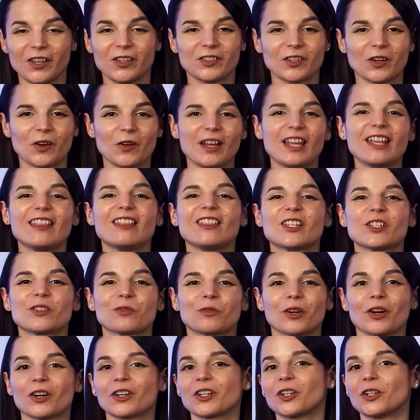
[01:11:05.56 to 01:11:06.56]
So in this
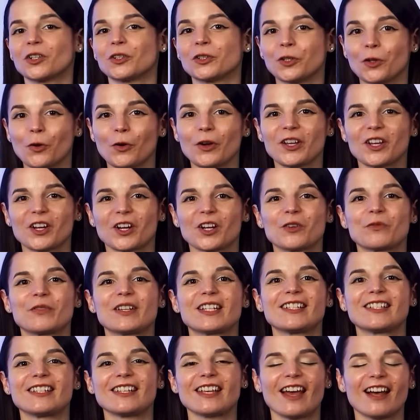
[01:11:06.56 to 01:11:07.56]
word, lawyer, we
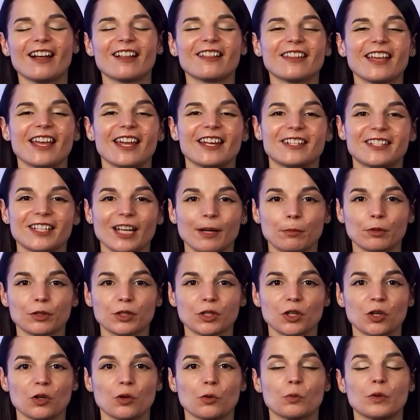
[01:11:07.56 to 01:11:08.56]
see
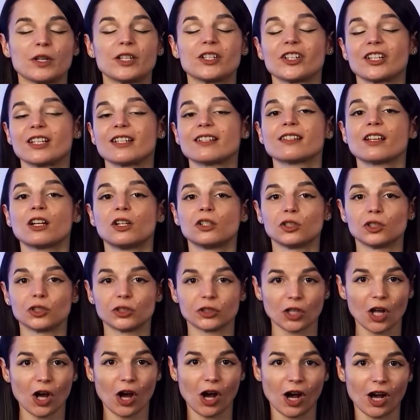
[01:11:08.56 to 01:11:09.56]
L-A-W, which is
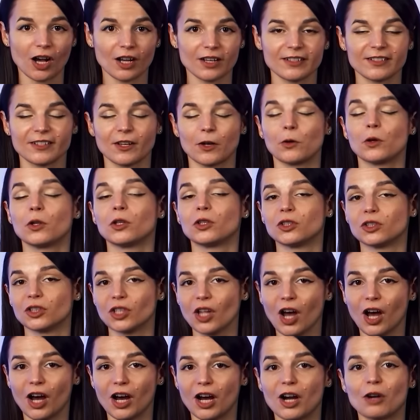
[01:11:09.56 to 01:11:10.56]
law. So
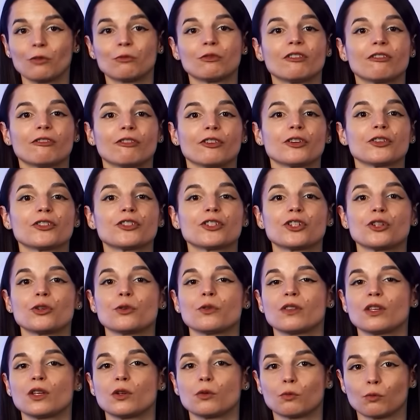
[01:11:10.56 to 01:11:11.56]
law refers to
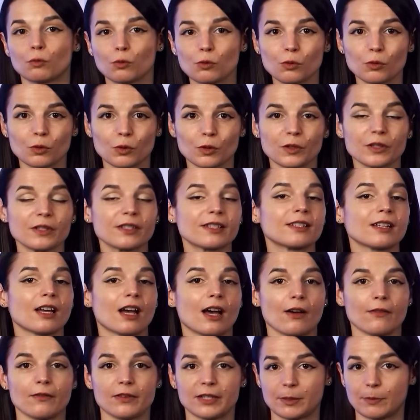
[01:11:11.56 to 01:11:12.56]
the rules
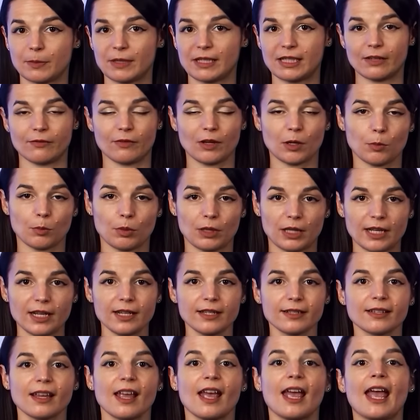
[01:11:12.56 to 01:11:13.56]
of a specific
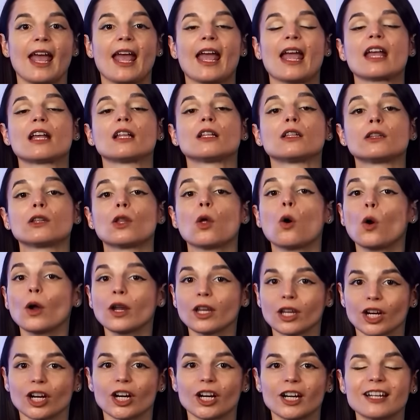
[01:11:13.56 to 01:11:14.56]
place. A
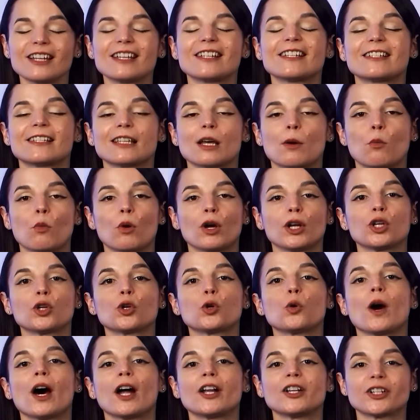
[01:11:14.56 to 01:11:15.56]
lawyer is someone
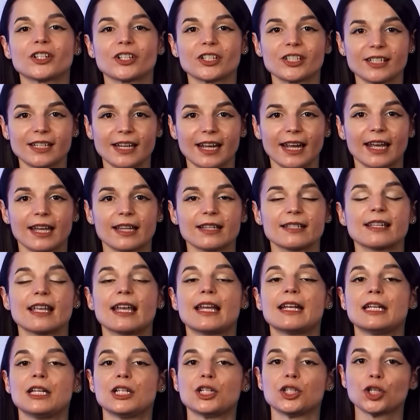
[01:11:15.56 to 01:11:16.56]
who understands
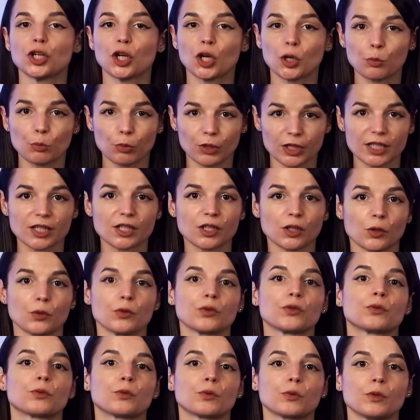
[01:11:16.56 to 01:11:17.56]
and interprets
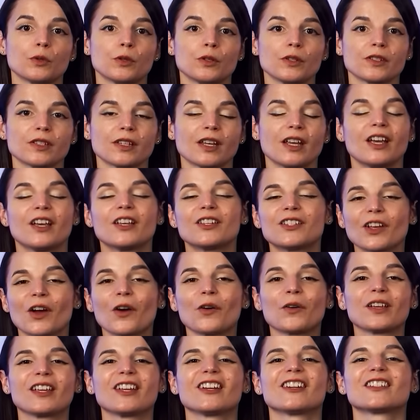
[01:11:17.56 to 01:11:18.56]
those rules.
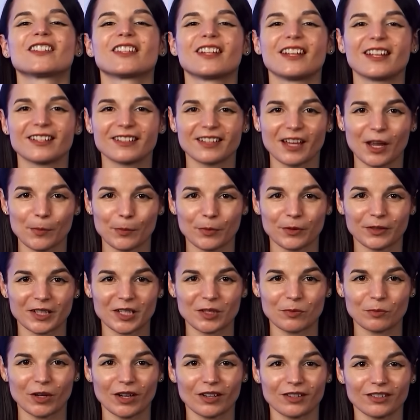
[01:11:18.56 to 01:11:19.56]
So here's an example
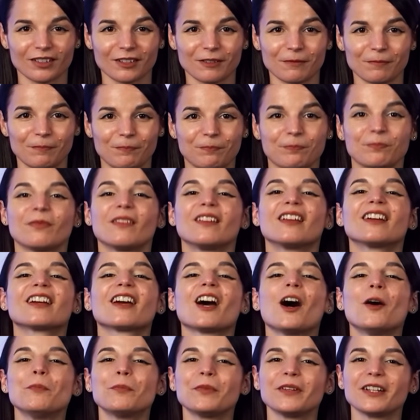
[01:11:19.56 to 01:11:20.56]
expression.
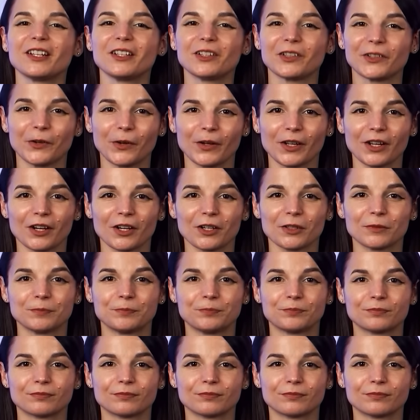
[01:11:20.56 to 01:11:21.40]
Company lawyer.